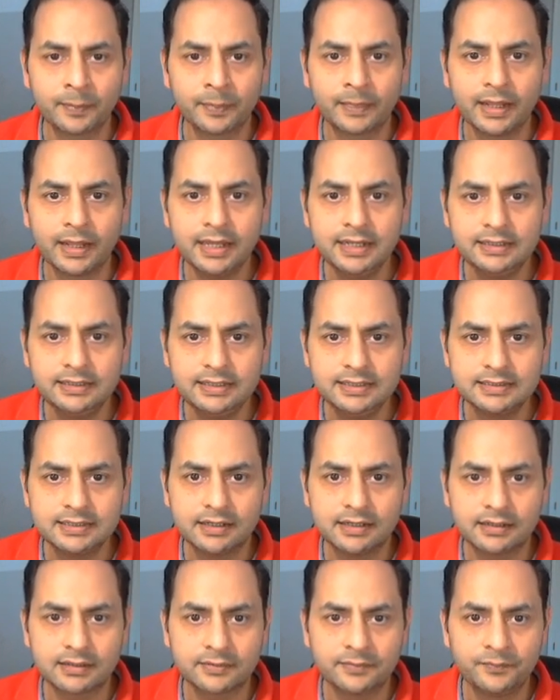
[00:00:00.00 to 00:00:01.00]
And these
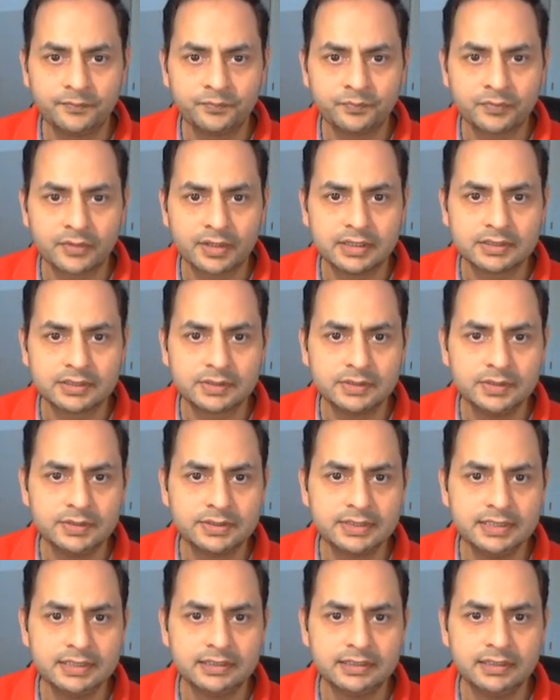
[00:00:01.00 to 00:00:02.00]
are, so you
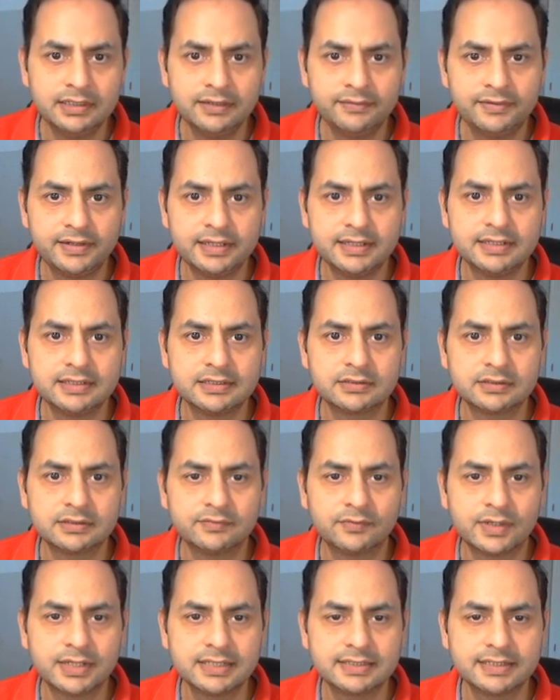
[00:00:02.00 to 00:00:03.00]
see the Nifty is
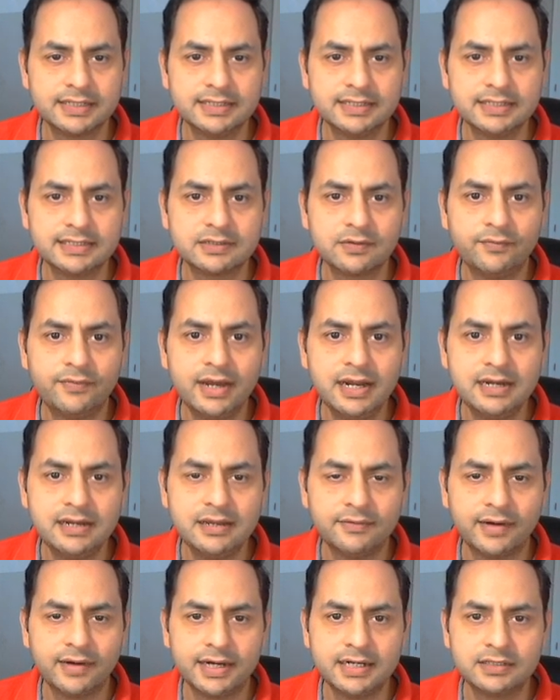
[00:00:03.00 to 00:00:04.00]
what I say is a well
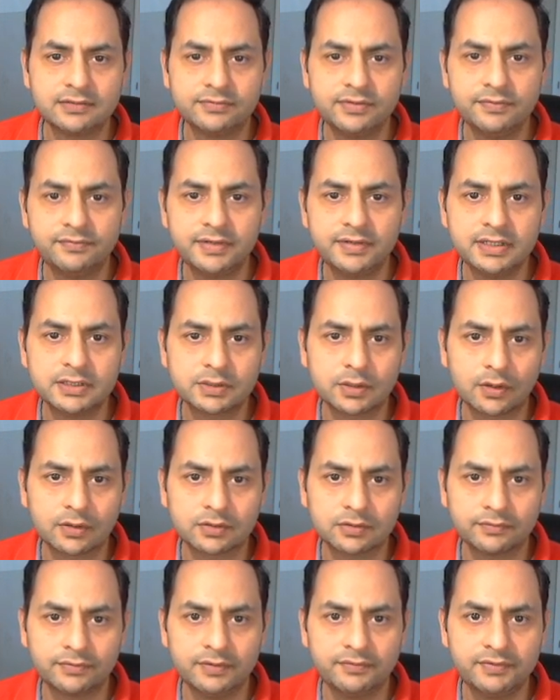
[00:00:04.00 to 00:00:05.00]
divides 50 stocks.
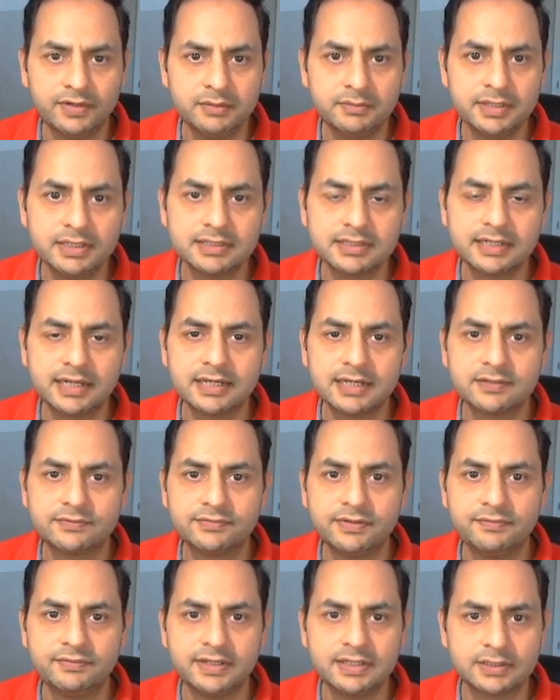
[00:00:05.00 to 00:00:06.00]
So 50 means it has
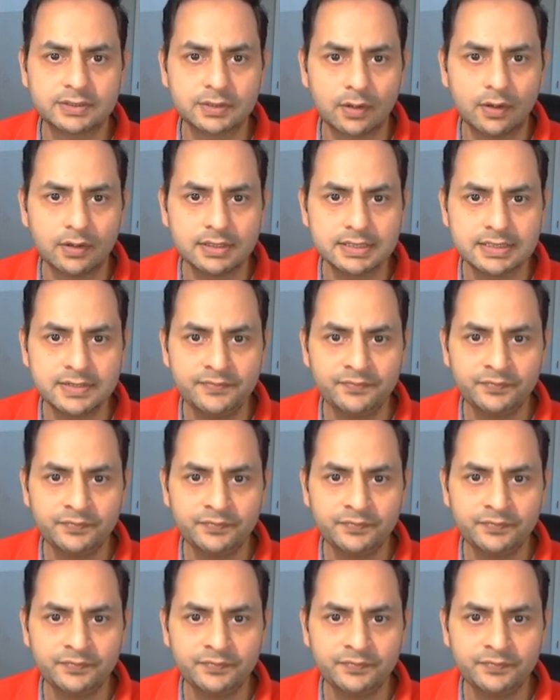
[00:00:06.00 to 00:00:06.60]
50 stocks